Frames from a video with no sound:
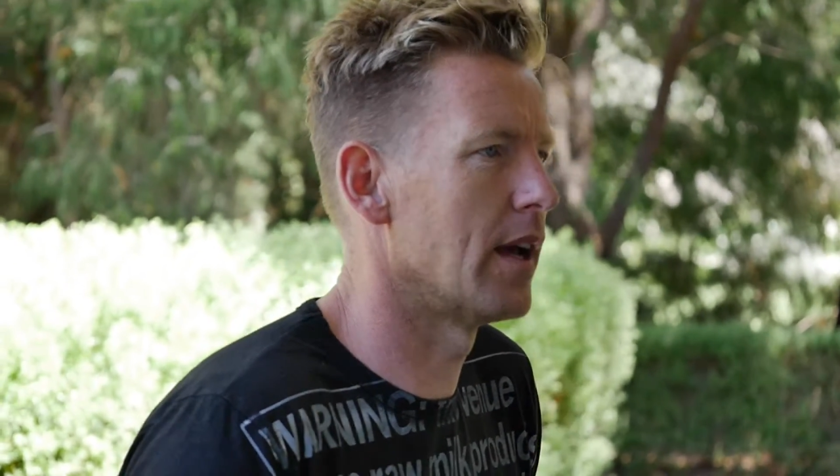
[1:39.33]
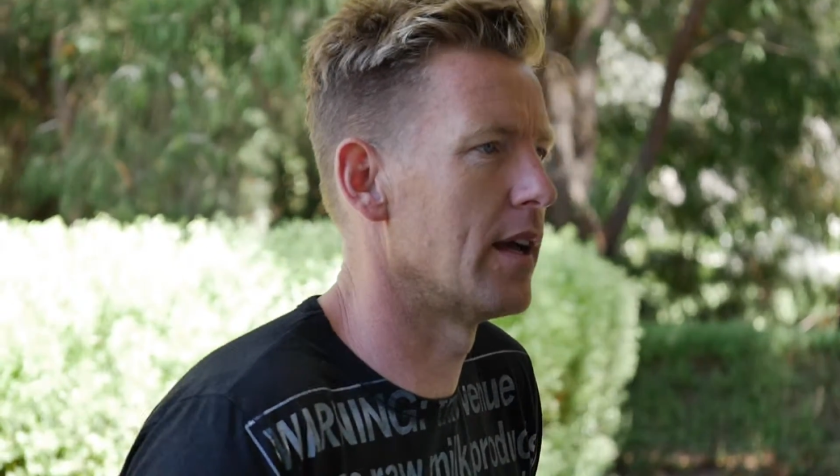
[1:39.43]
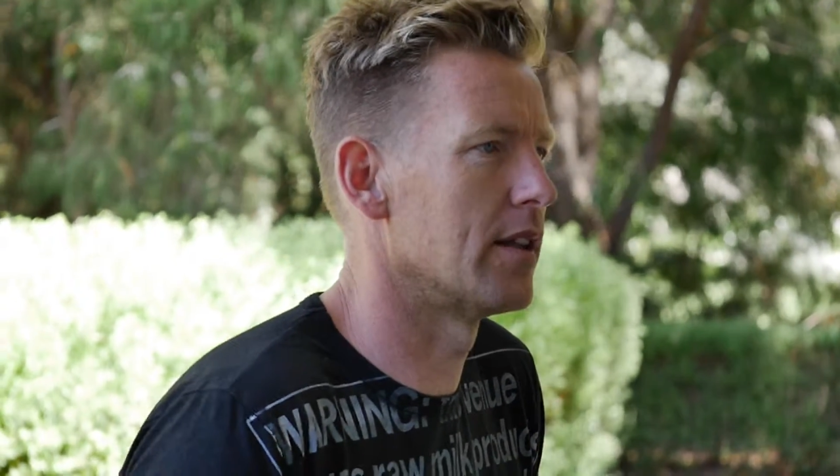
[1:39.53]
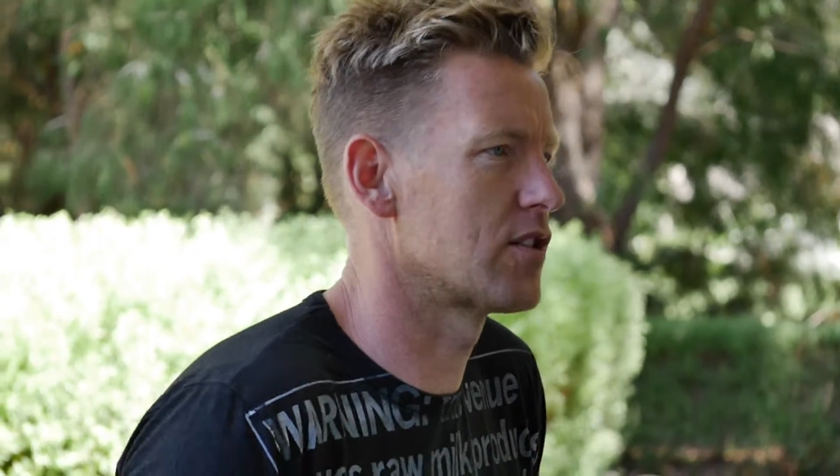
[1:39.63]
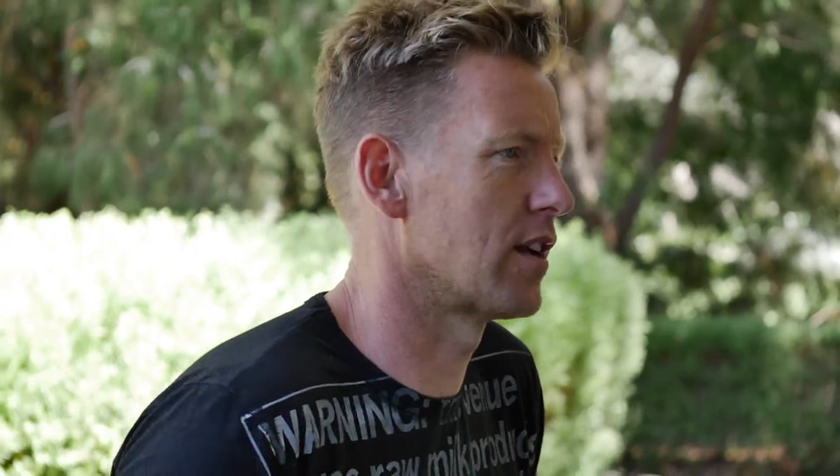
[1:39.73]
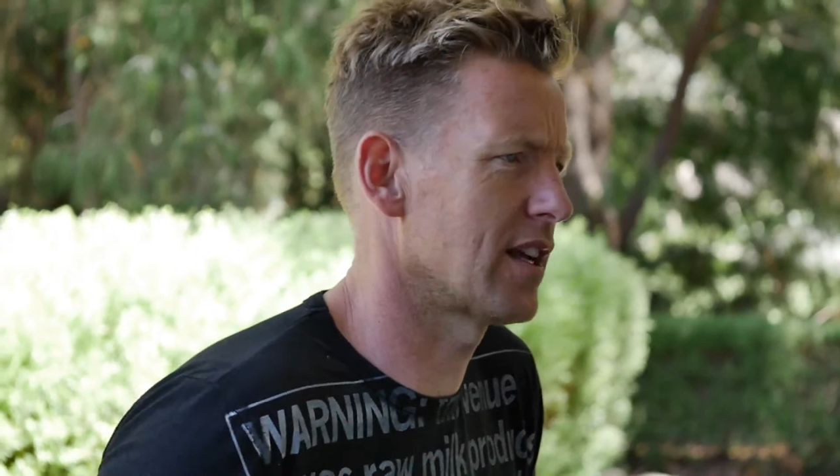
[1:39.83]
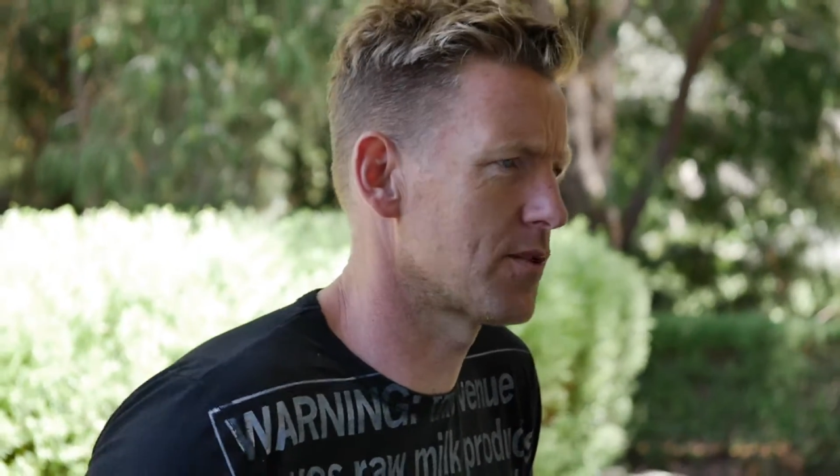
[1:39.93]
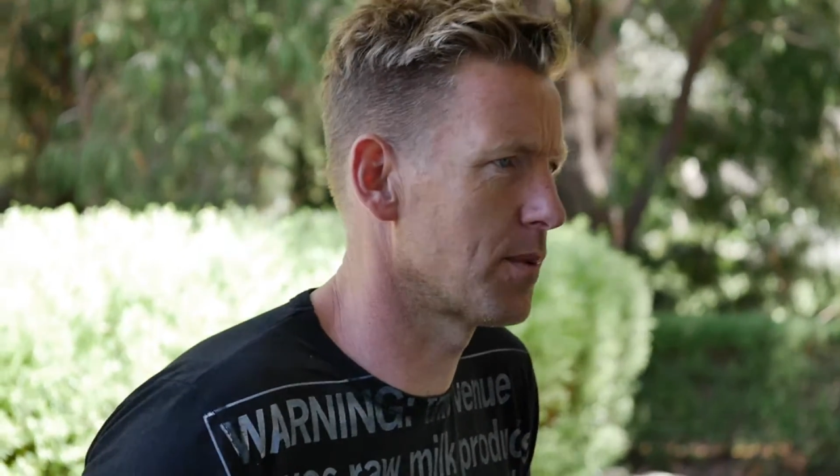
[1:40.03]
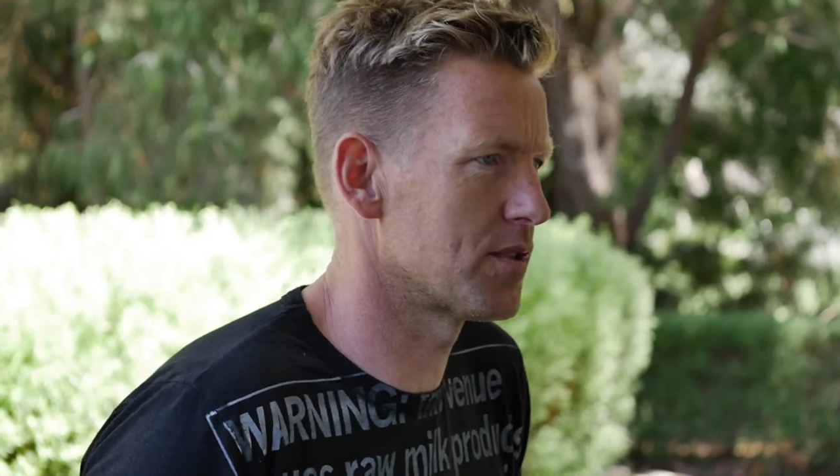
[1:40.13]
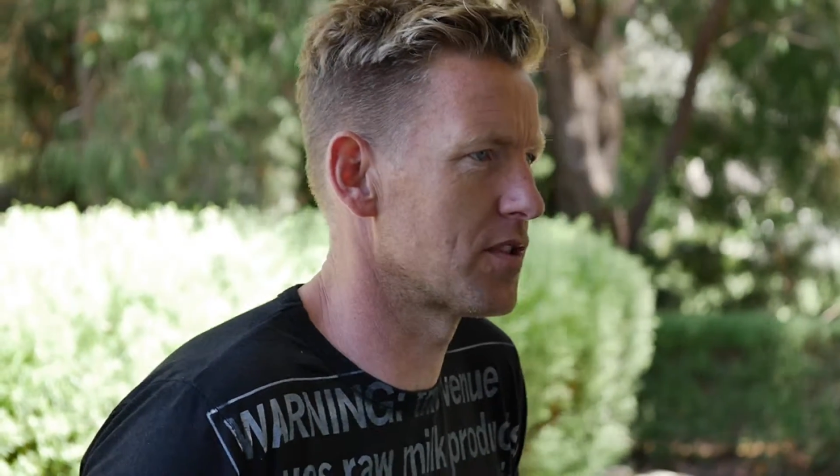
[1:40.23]
And so
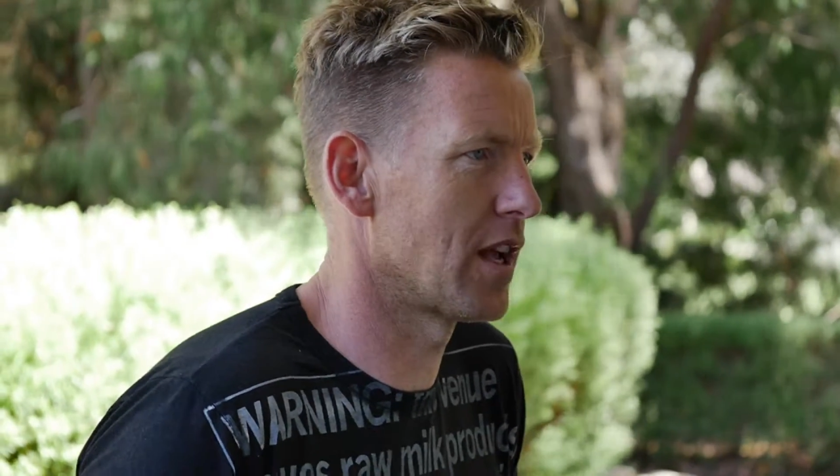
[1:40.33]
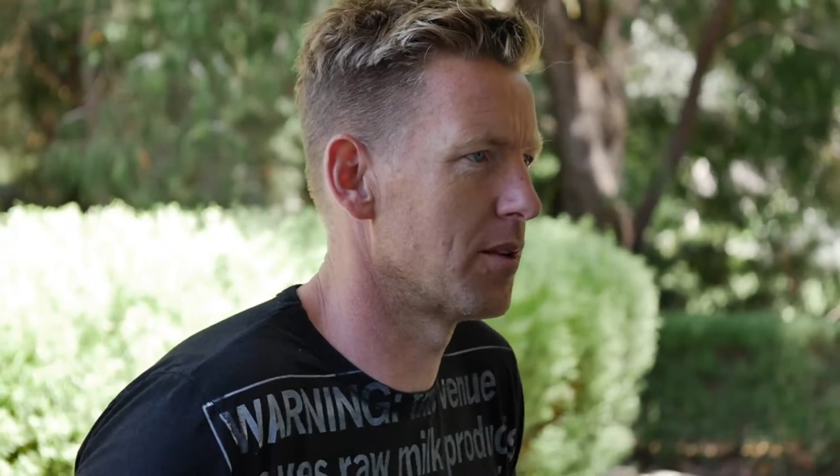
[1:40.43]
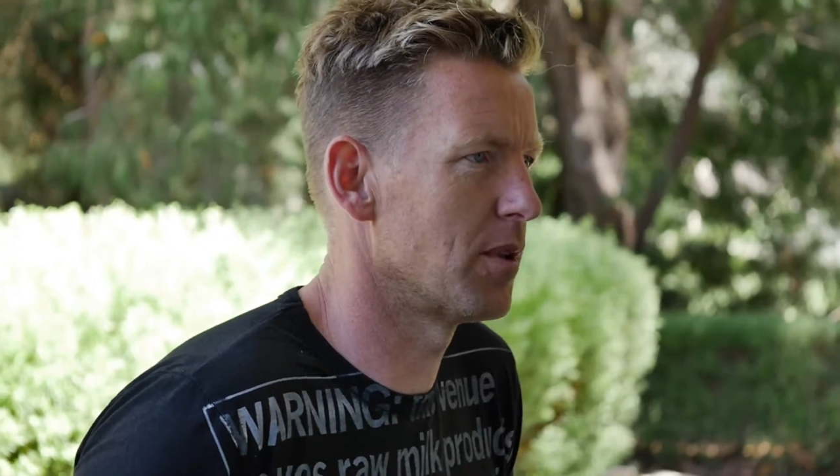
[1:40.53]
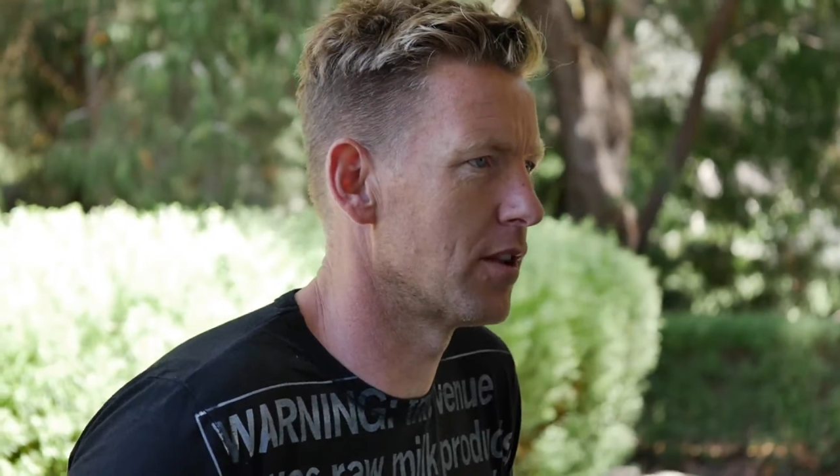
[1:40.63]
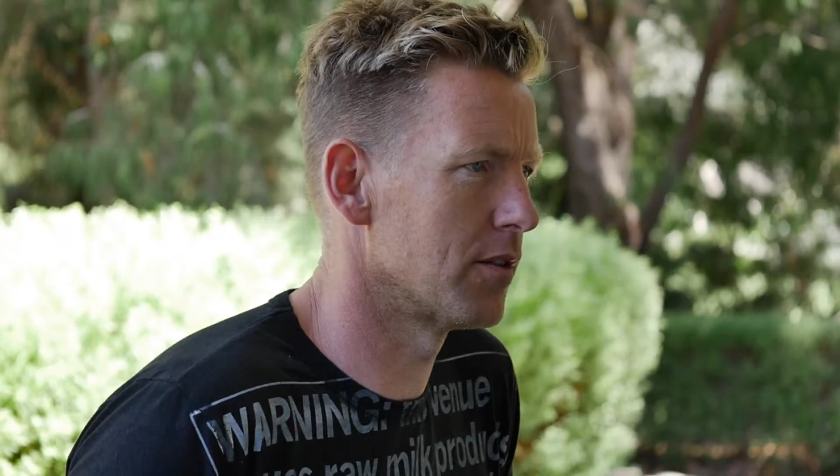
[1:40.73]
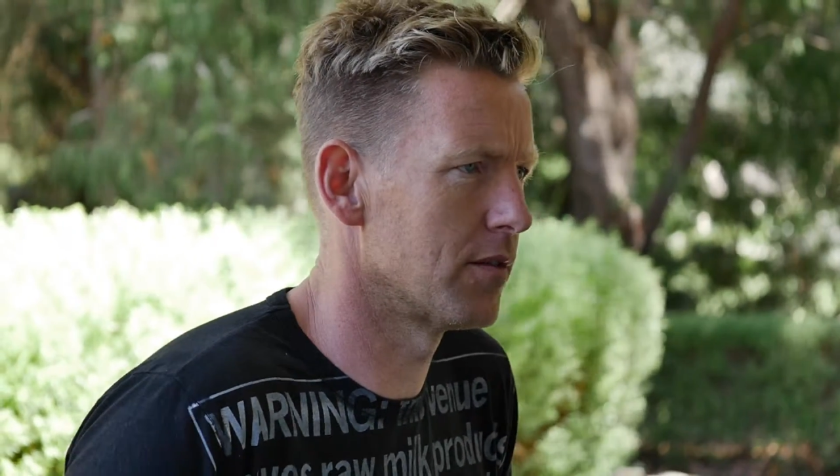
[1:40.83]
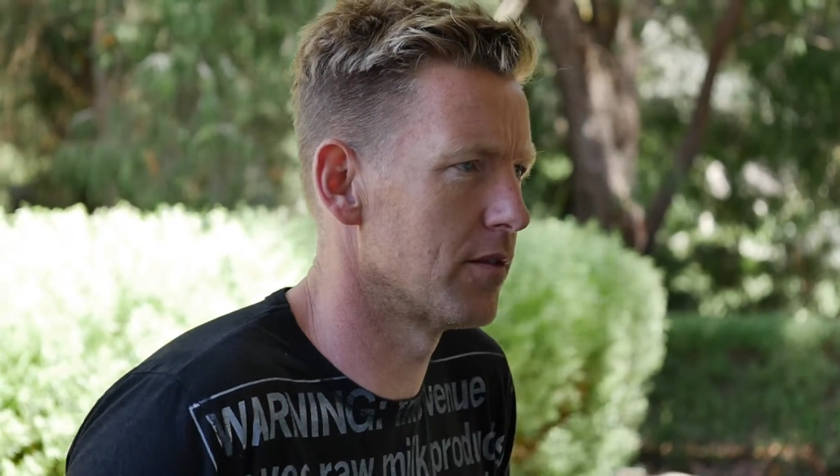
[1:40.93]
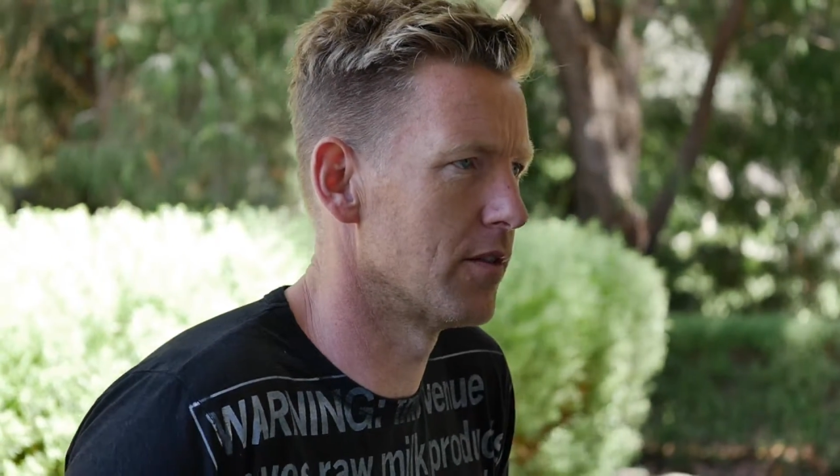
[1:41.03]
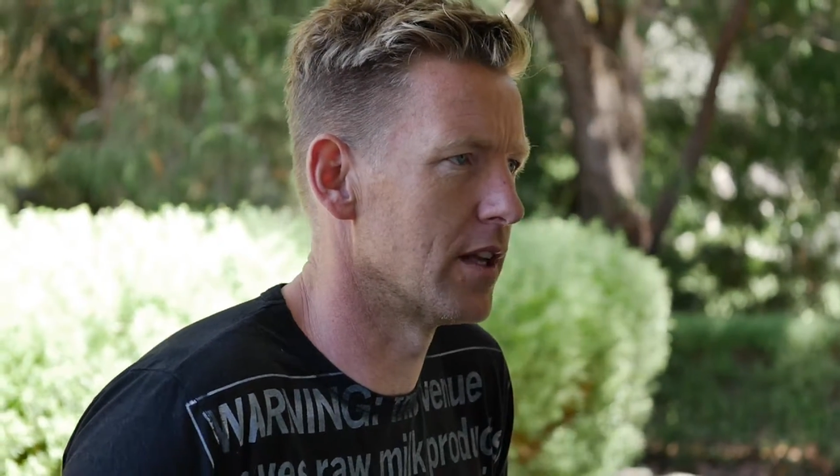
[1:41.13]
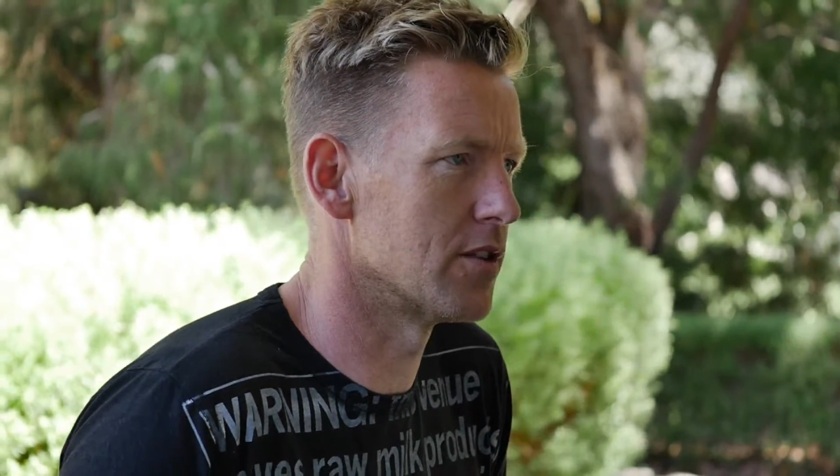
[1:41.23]
that's what sustainability
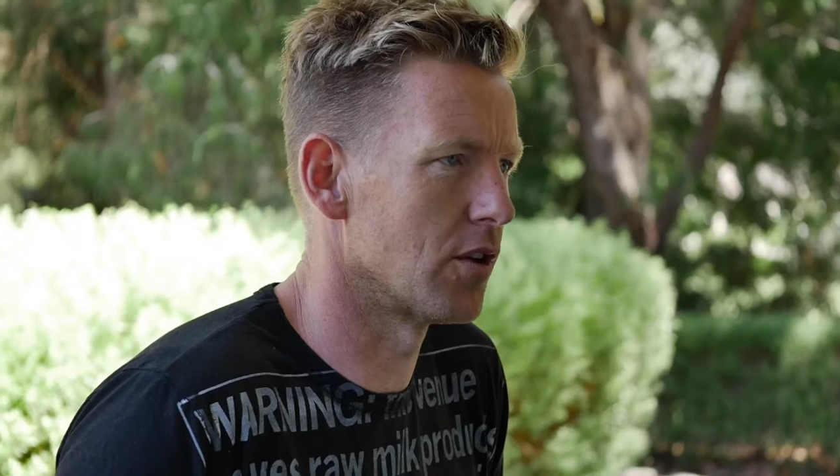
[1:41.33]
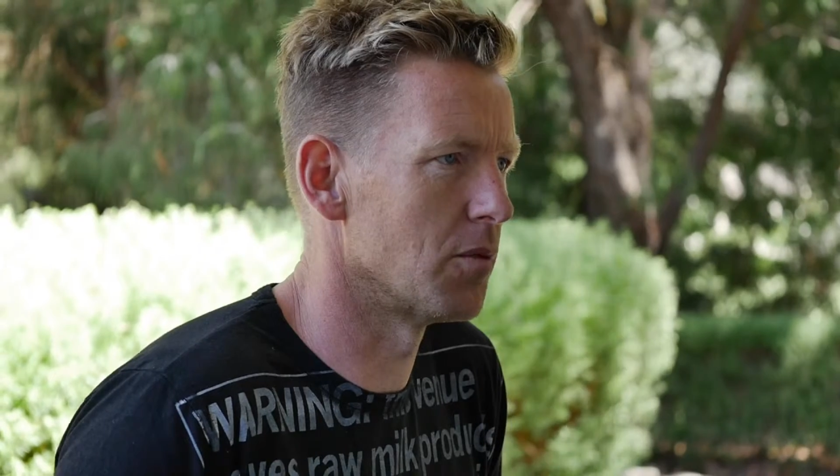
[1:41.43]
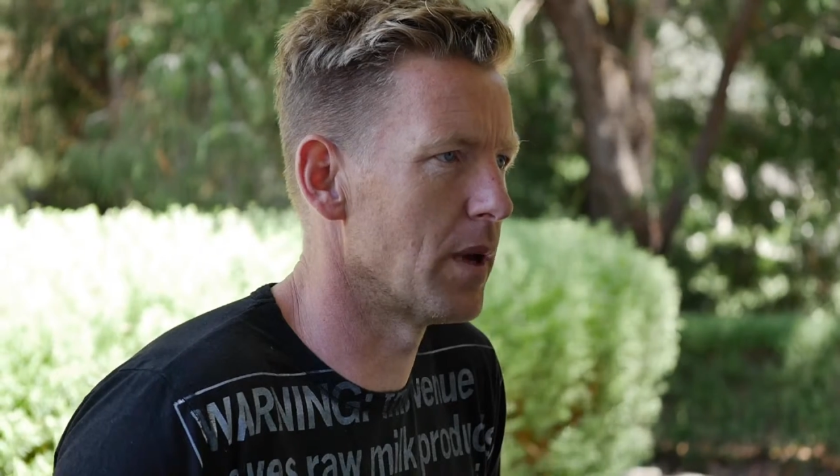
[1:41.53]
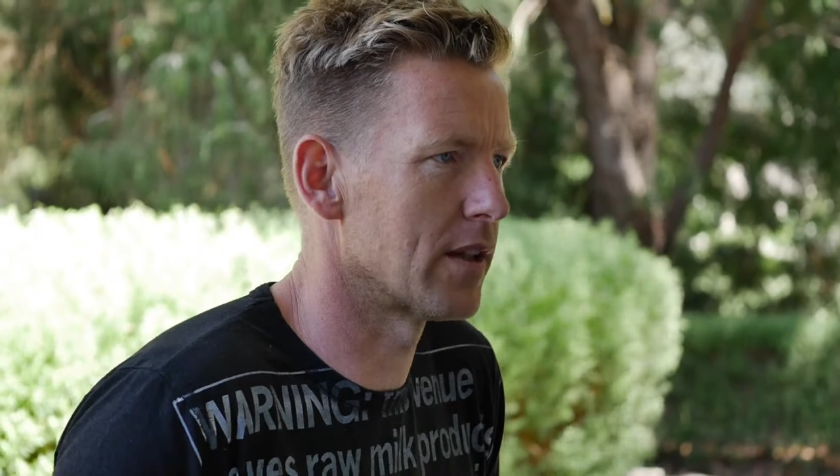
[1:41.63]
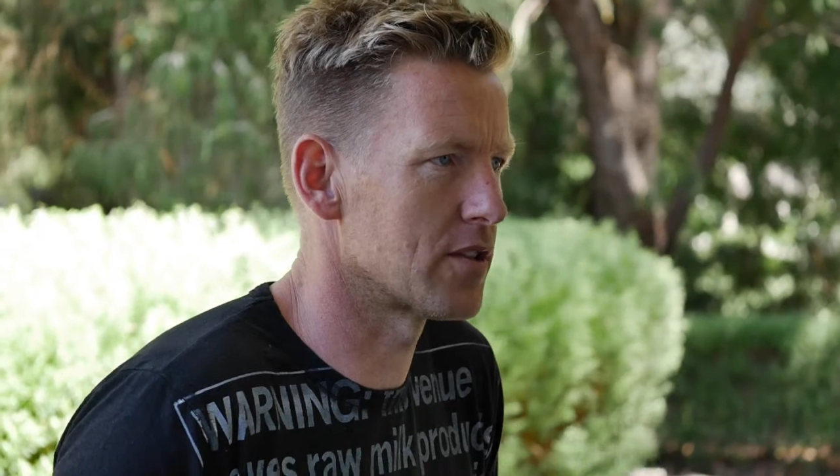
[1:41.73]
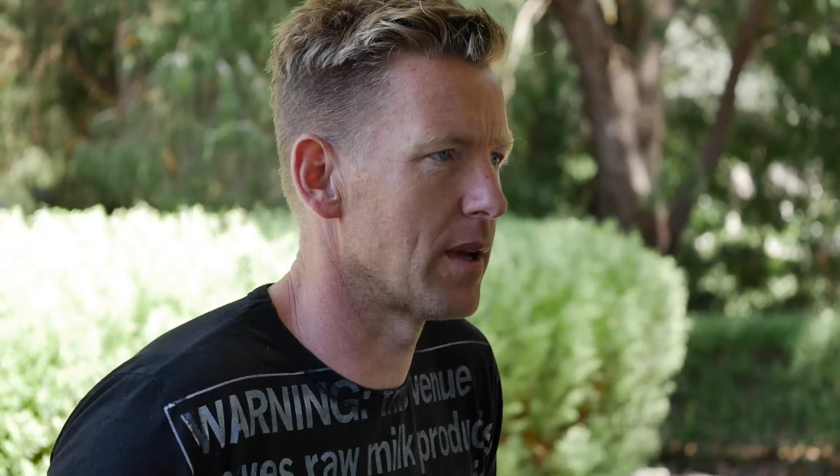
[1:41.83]
really is all about.